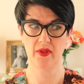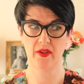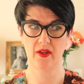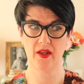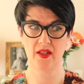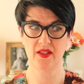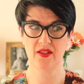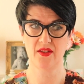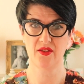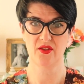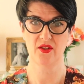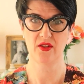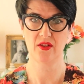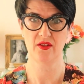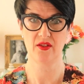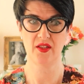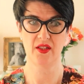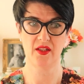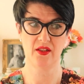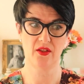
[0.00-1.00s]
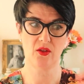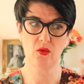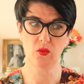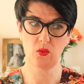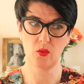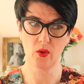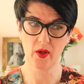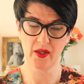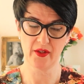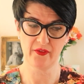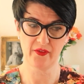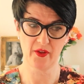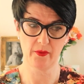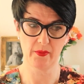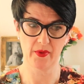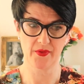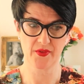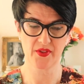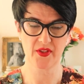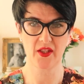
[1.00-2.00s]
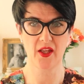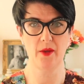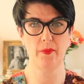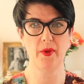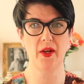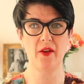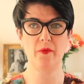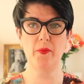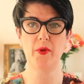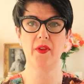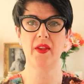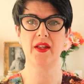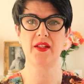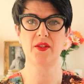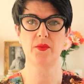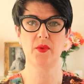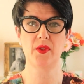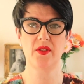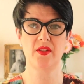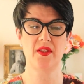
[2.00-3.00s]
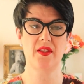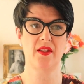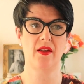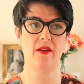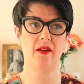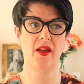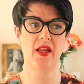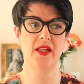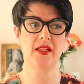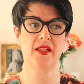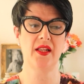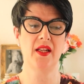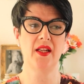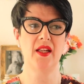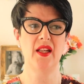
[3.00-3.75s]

that I started quite a few months ago, but I put that to one side,